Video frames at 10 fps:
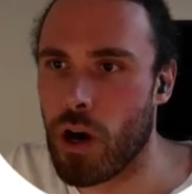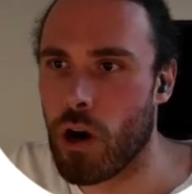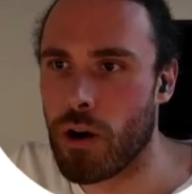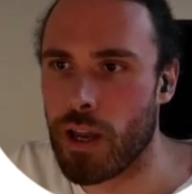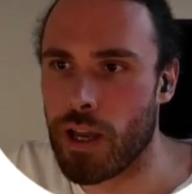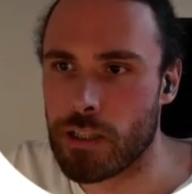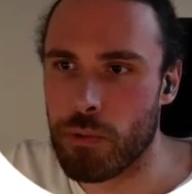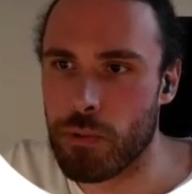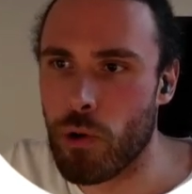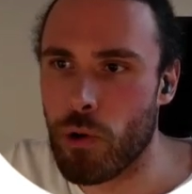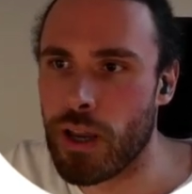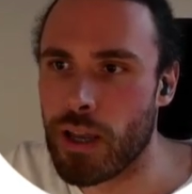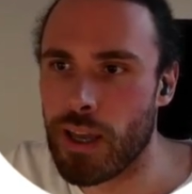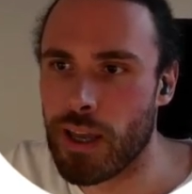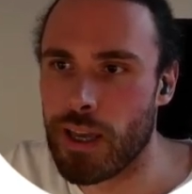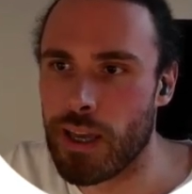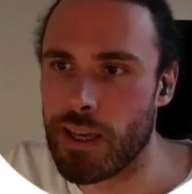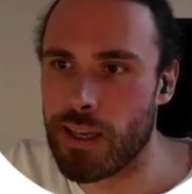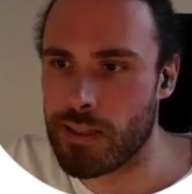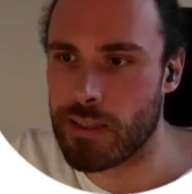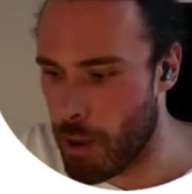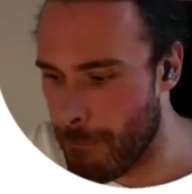are exploring is